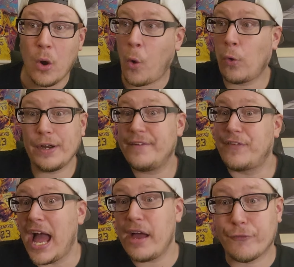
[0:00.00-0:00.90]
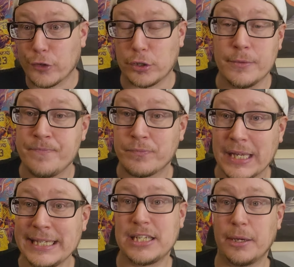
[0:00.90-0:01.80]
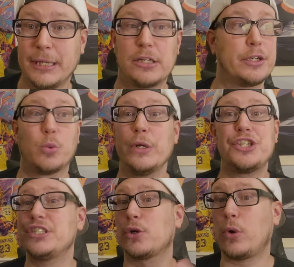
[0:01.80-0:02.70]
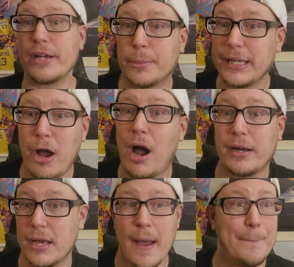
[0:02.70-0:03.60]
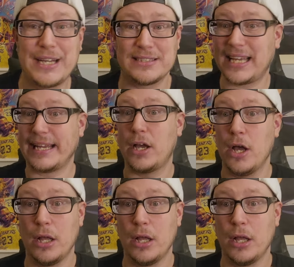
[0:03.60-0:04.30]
or if ever he's going to be cleared, which is incredibly odd because, like,